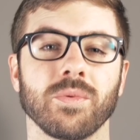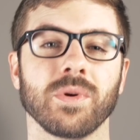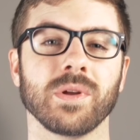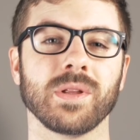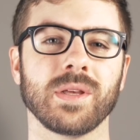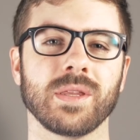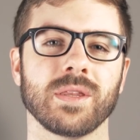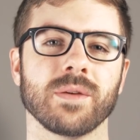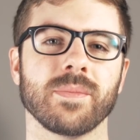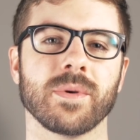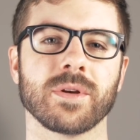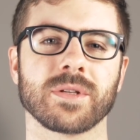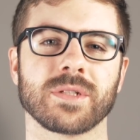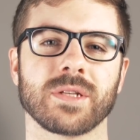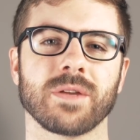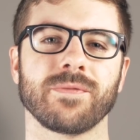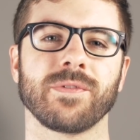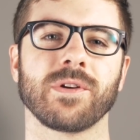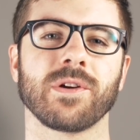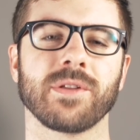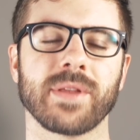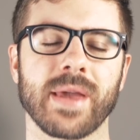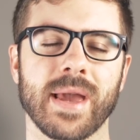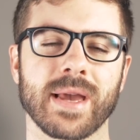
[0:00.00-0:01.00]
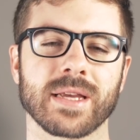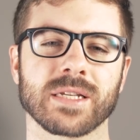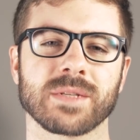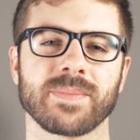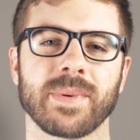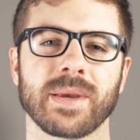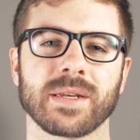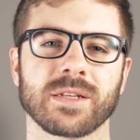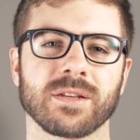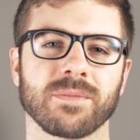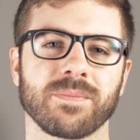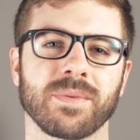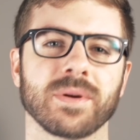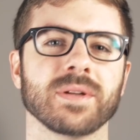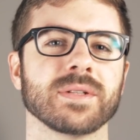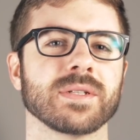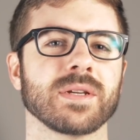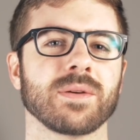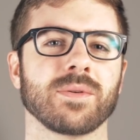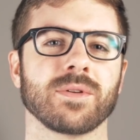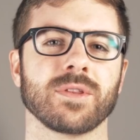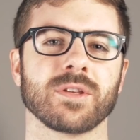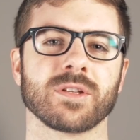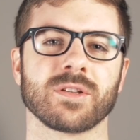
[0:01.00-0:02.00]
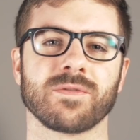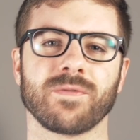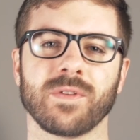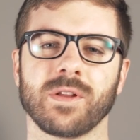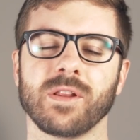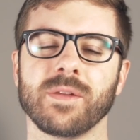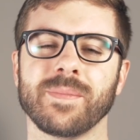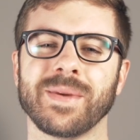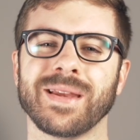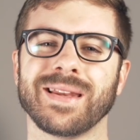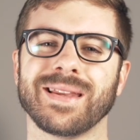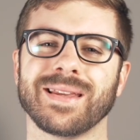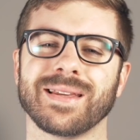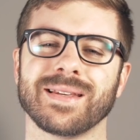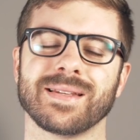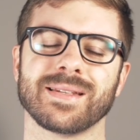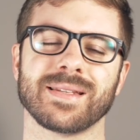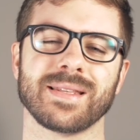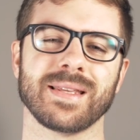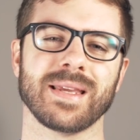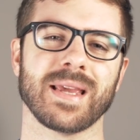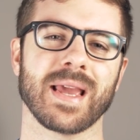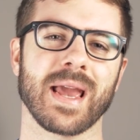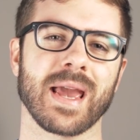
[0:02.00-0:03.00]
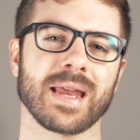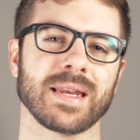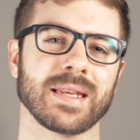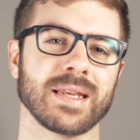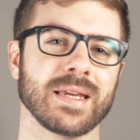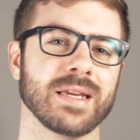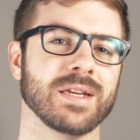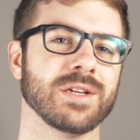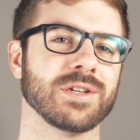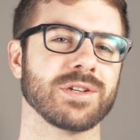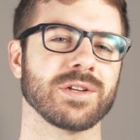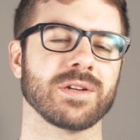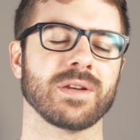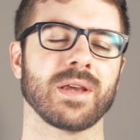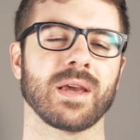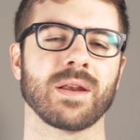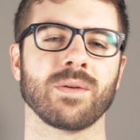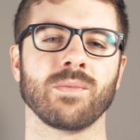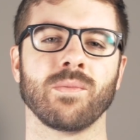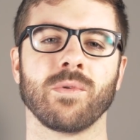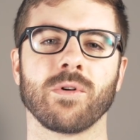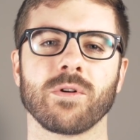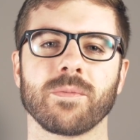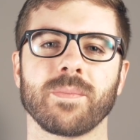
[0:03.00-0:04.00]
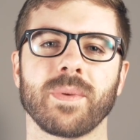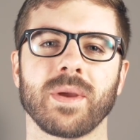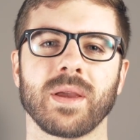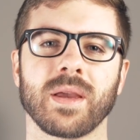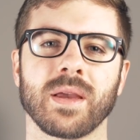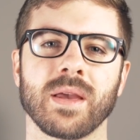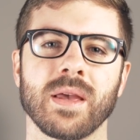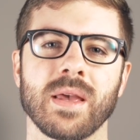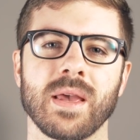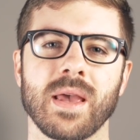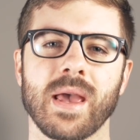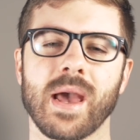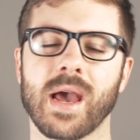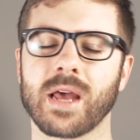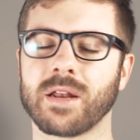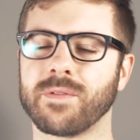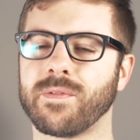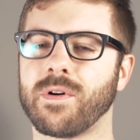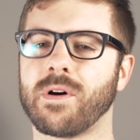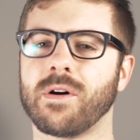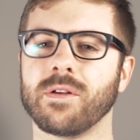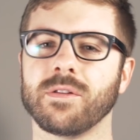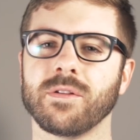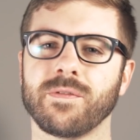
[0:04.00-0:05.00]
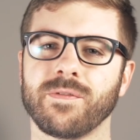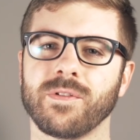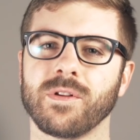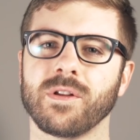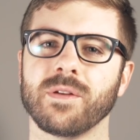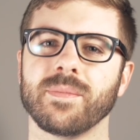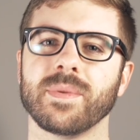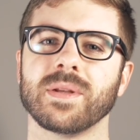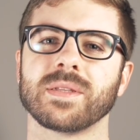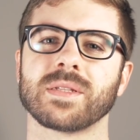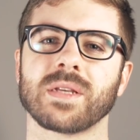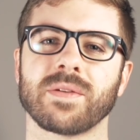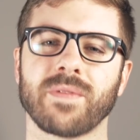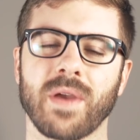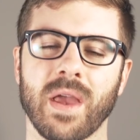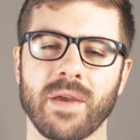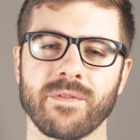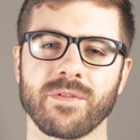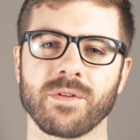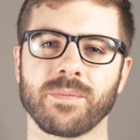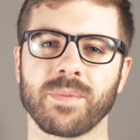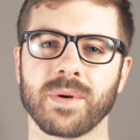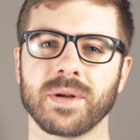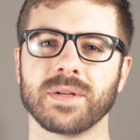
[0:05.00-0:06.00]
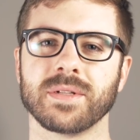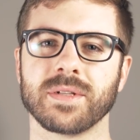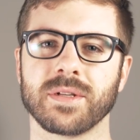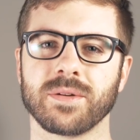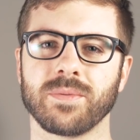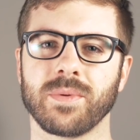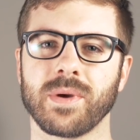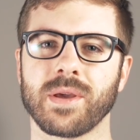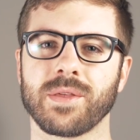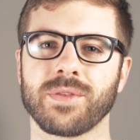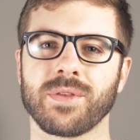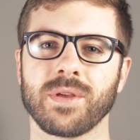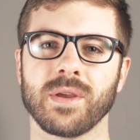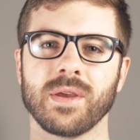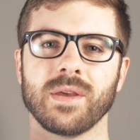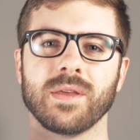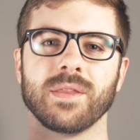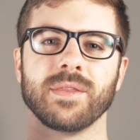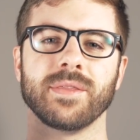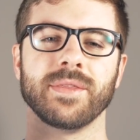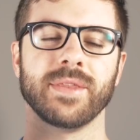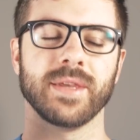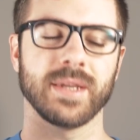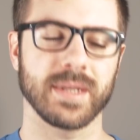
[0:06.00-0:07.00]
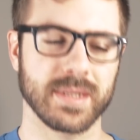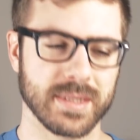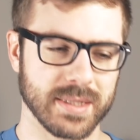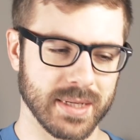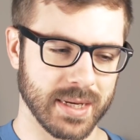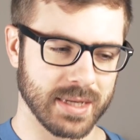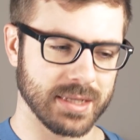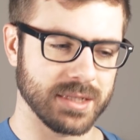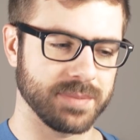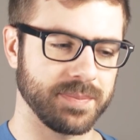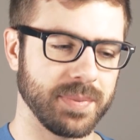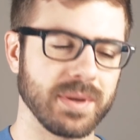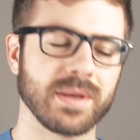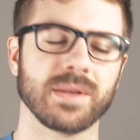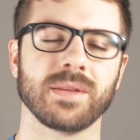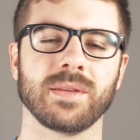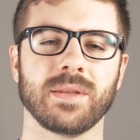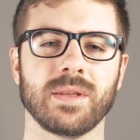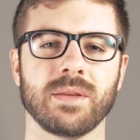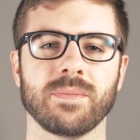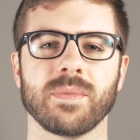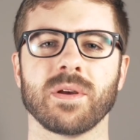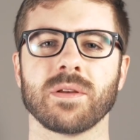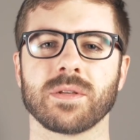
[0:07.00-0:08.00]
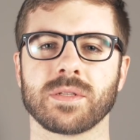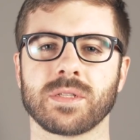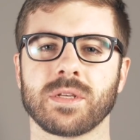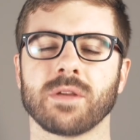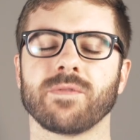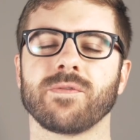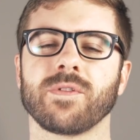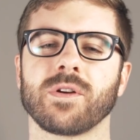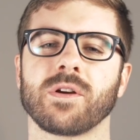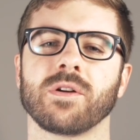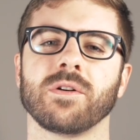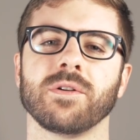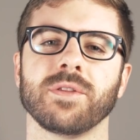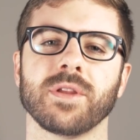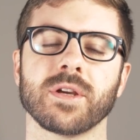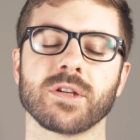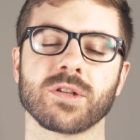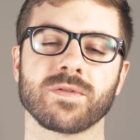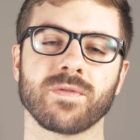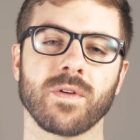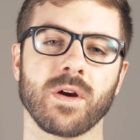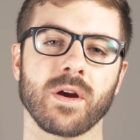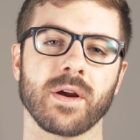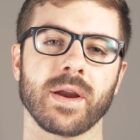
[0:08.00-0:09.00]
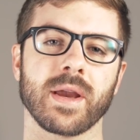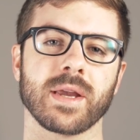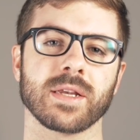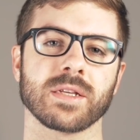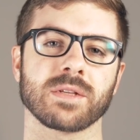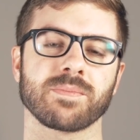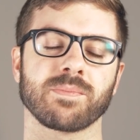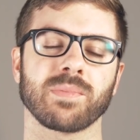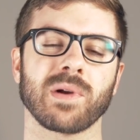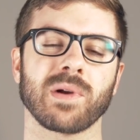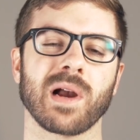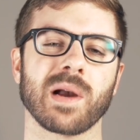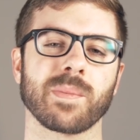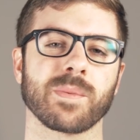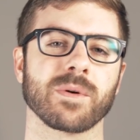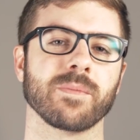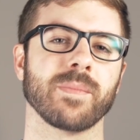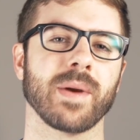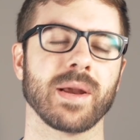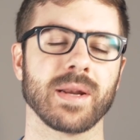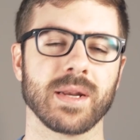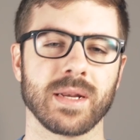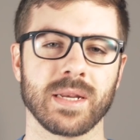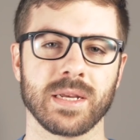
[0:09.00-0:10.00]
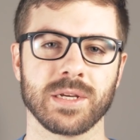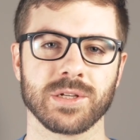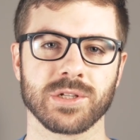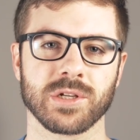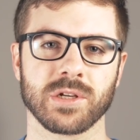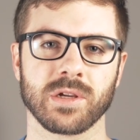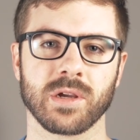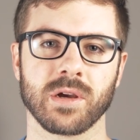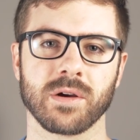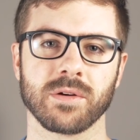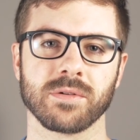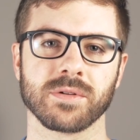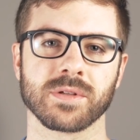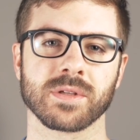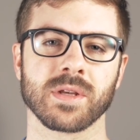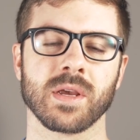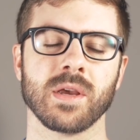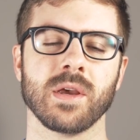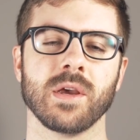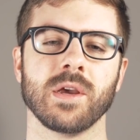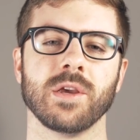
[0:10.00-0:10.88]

Really, the most difficult aspect of printing with this filament is the adhesion and warping. Out of all the filaments I've ever printed with, this has been the most difficult as far as proper bed adhesion goes.